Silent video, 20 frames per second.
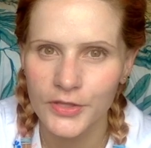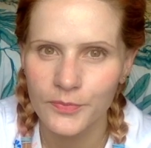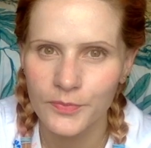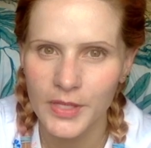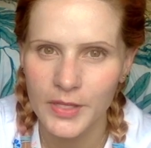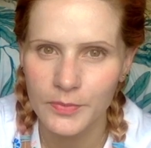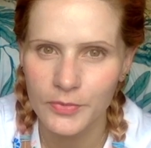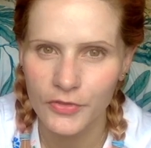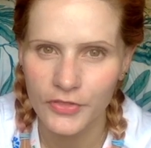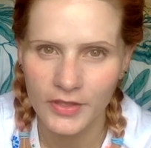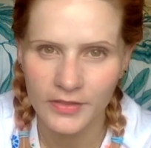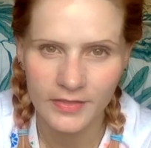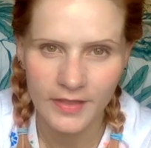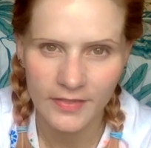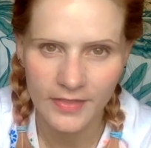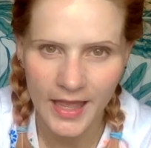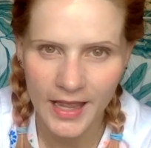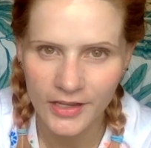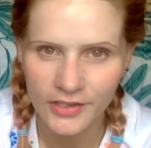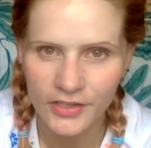that people think they're
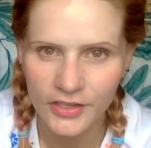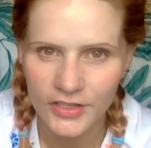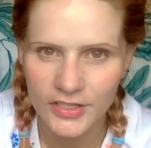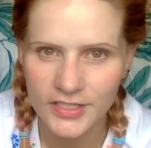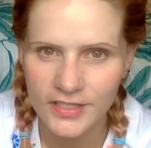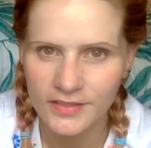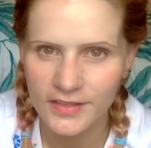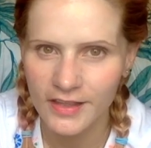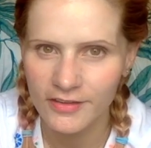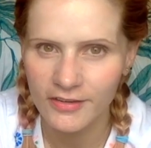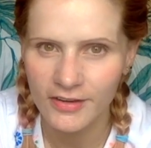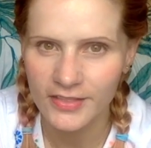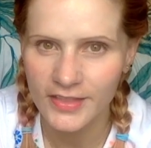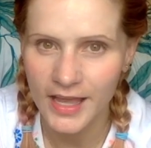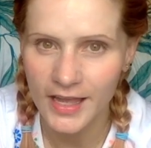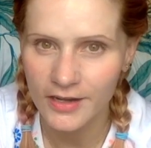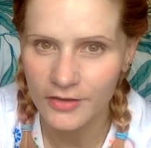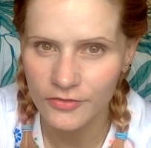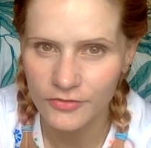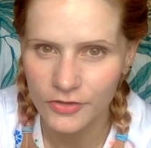that good and they're
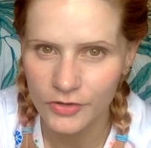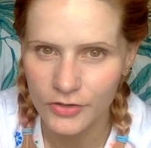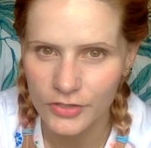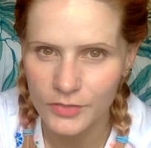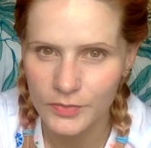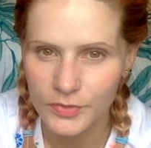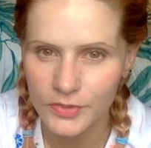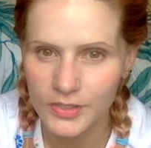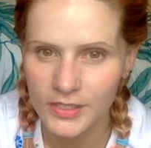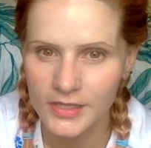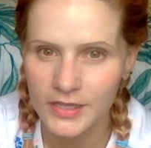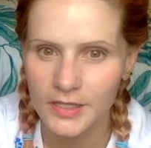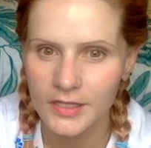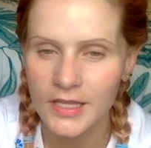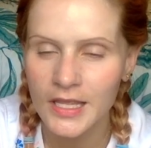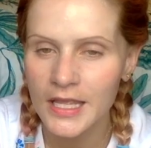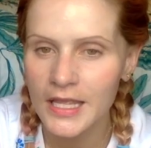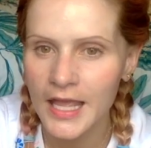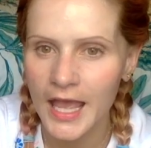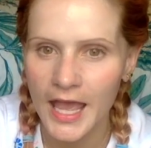that affordable and
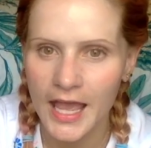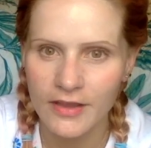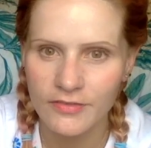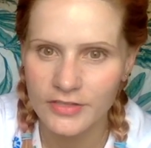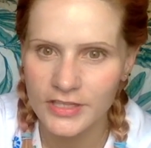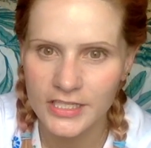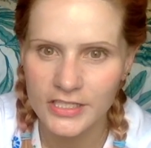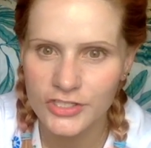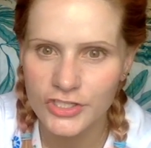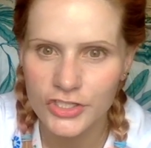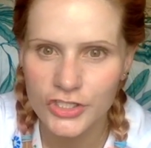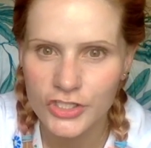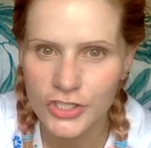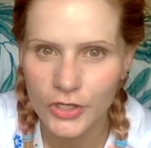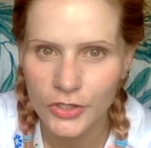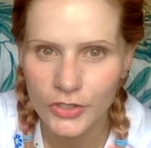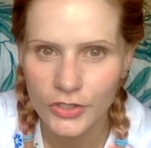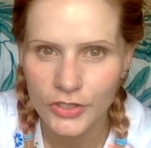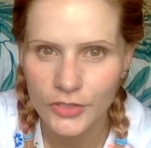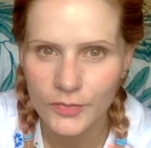everything's just
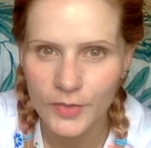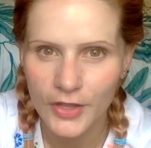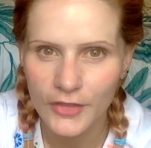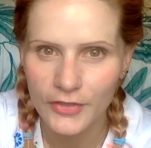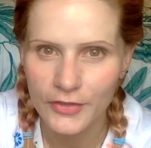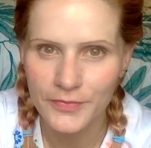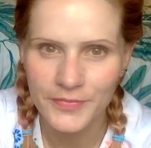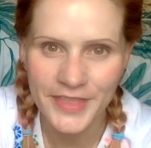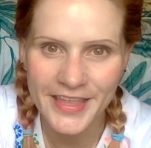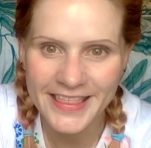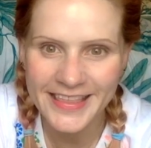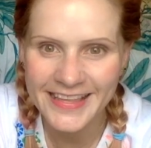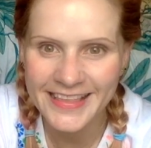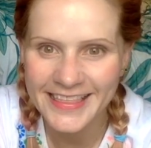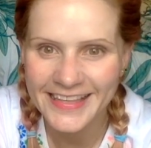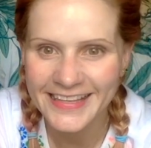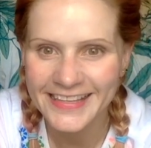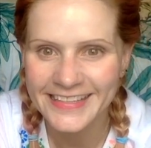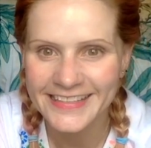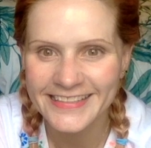so good about them that they
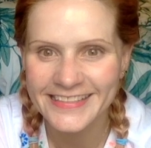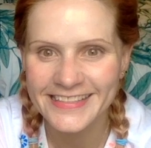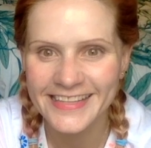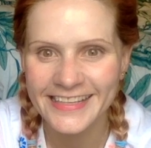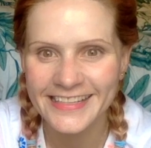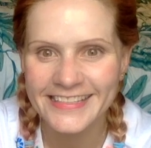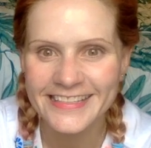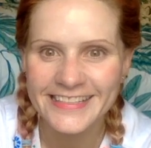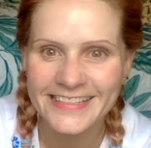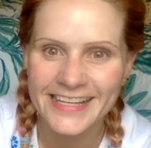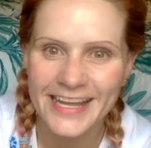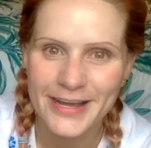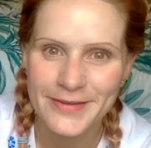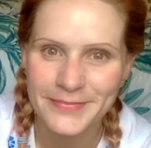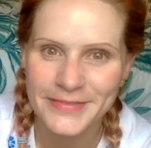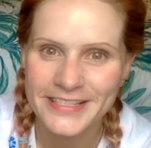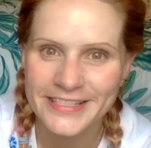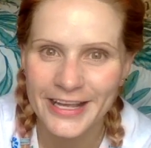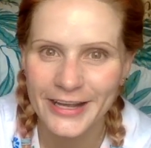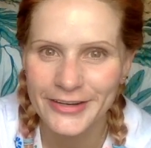think it's like a
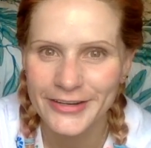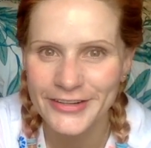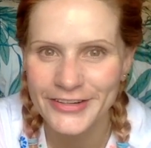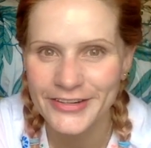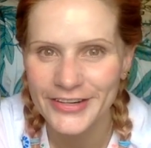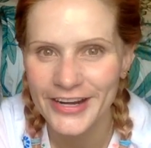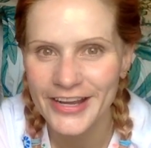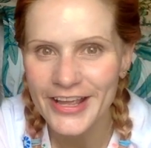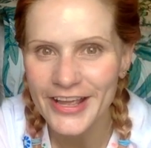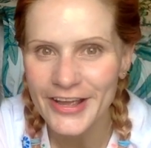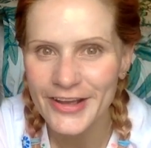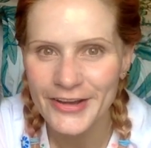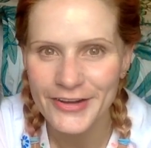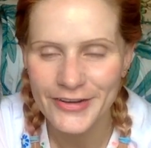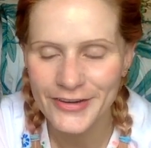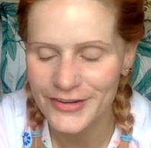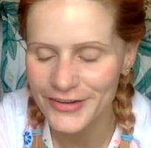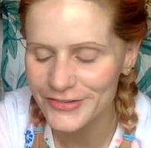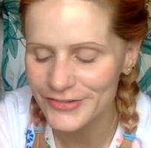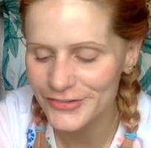scam site
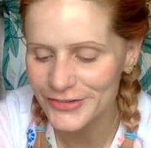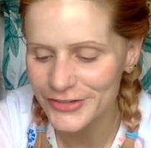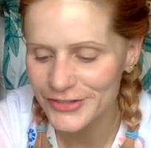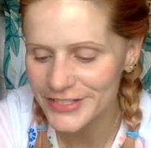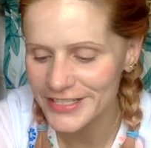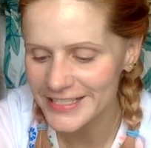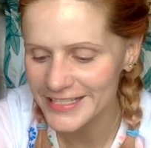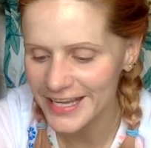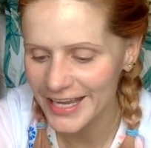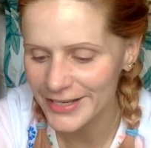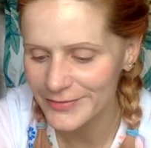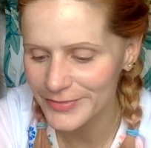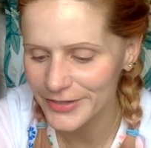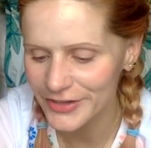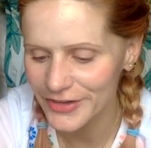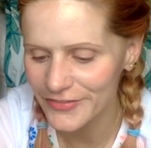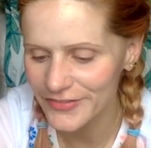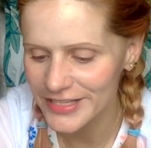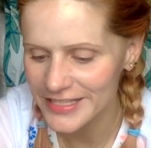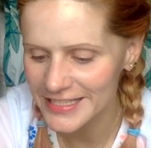or a fraud site, but
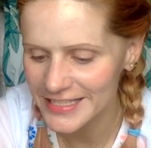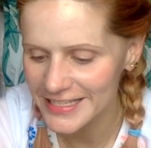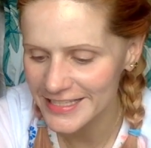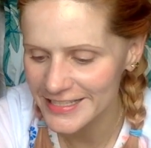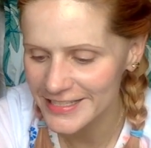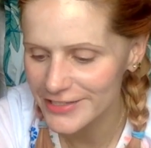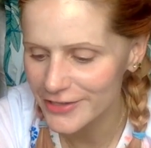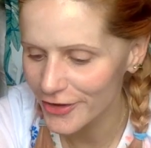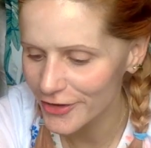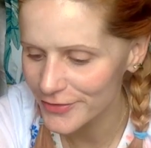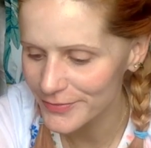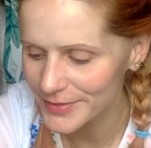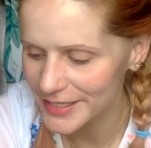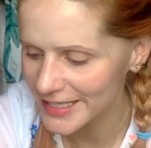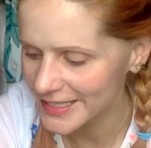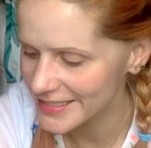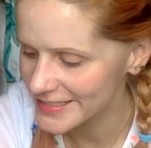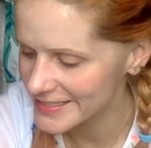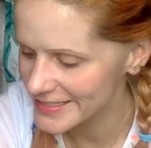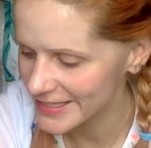obviously it's not,
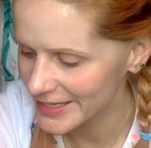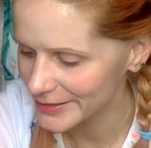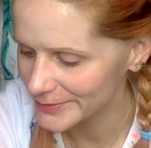because